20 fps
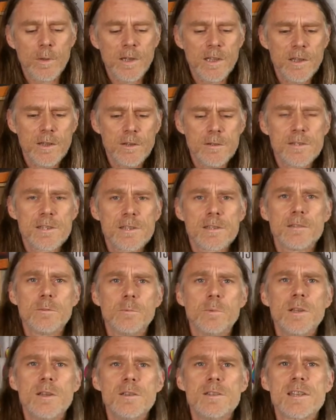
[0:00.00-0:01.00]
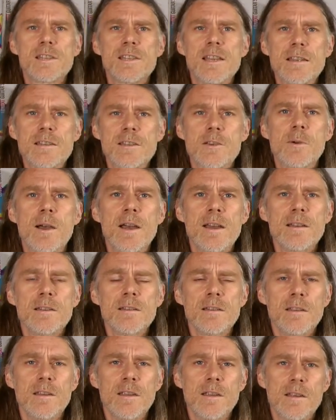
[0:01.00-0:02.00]
we use the set square
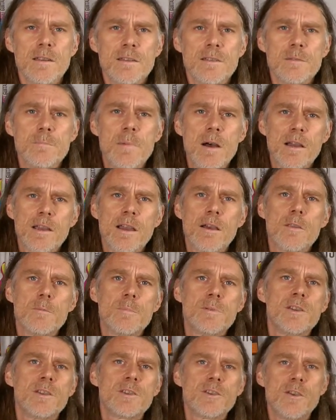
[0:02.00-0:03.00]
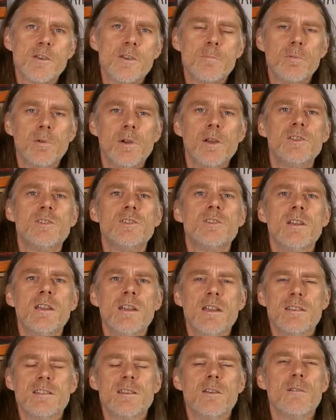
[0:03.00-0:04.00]
to mark out the position of the bridge.
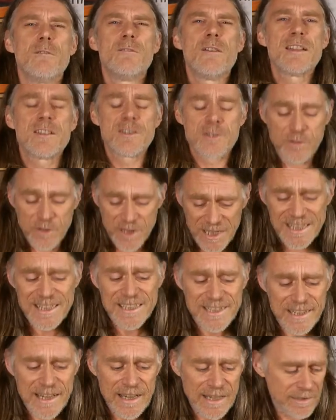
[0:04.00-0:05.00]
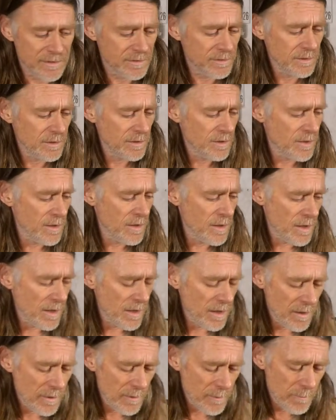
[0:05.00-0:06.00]
It's a lot faster and easier.
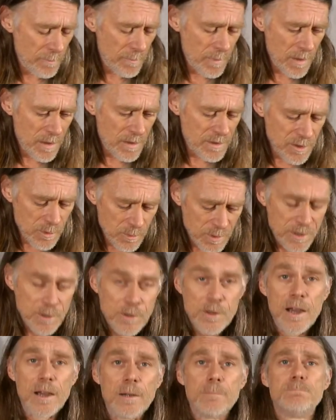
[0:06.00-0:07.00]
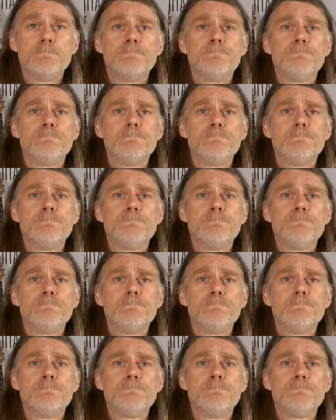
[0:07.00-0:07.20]
So we do that.